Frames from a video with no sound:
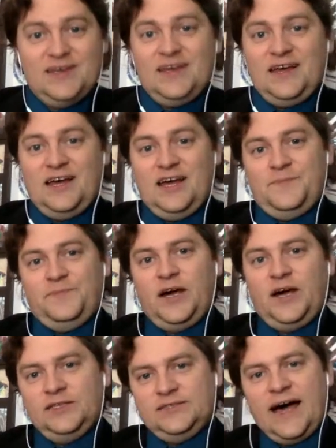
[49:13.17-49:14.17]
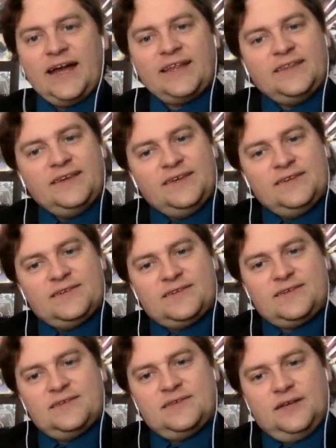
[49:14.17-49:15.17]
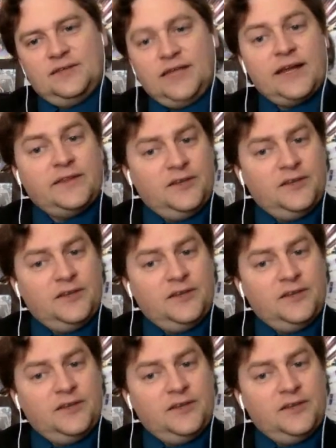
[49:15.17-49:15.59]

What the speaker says: a lot of the